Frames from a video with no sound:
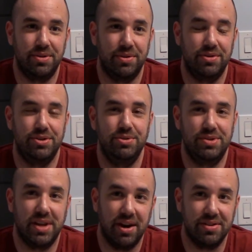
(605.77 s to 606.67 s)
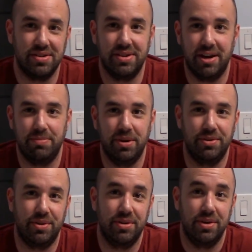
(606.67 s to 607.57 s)
or they're too scared to deck build,
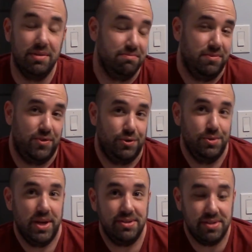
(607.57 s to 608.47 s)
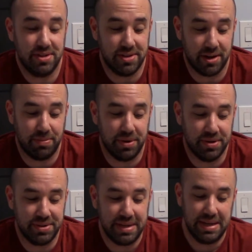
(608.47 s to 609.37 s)
or if they're too lazy to deck build,